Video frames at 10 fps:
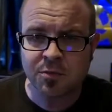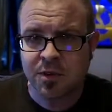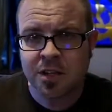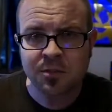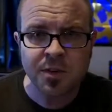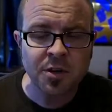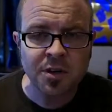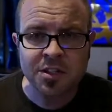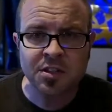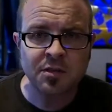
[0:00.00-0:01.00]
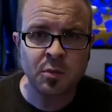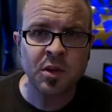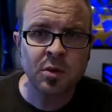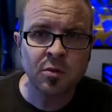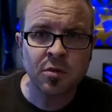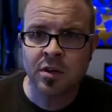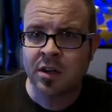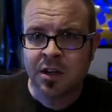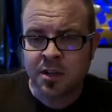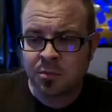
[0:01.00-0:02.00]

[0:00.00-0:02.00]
of reconfiguration of a motherboard,